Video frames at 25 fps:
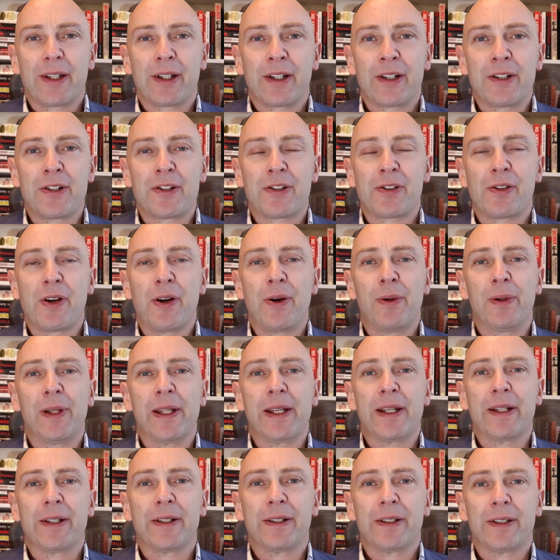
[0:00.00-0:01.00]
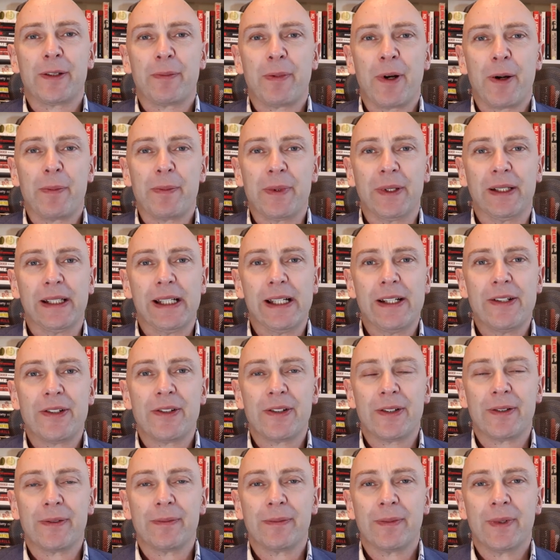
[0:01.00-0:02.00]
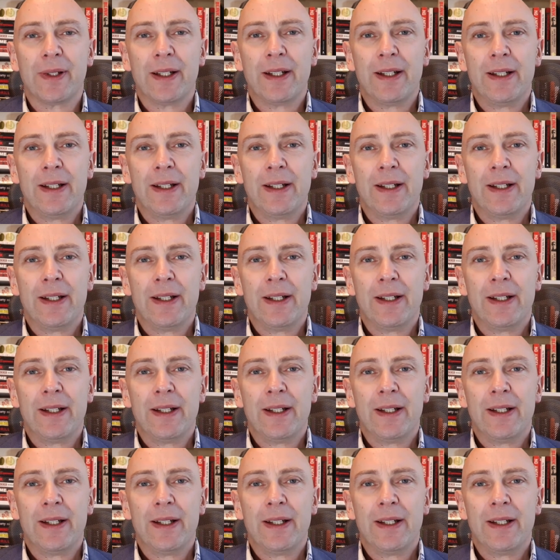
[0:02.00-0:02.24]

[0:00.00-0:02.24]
controlling the population.